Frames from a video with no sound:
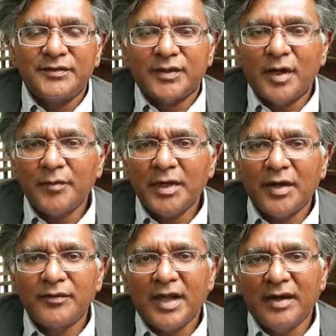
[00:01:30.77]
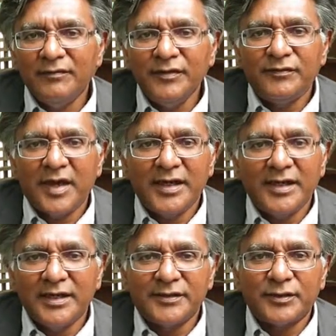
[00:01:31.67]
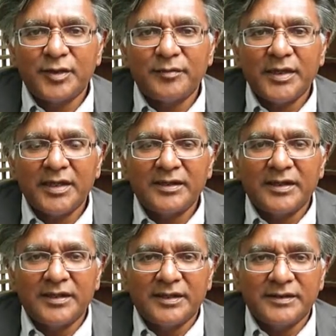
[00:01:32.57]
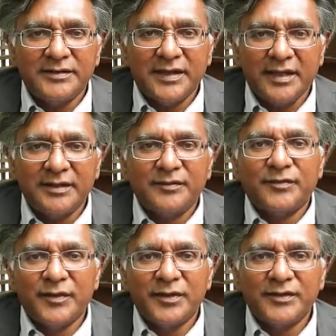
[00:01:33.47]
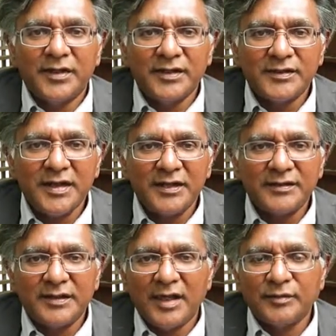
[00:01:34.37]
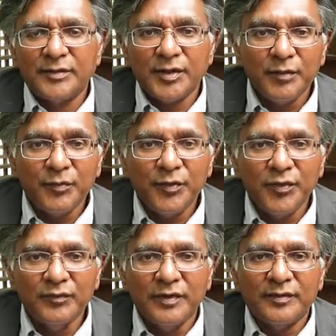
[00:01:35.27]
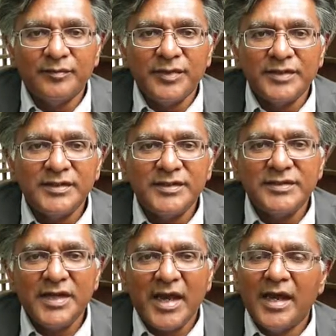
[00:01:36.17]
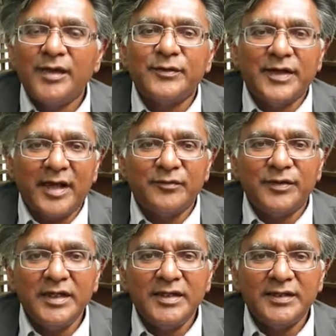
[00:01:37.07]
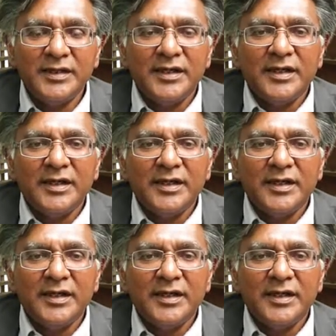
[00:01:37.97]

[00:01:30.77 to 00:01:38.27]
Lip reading: So come on out every Friday. There's a topic set for us to discuss and help us improve our business and to network.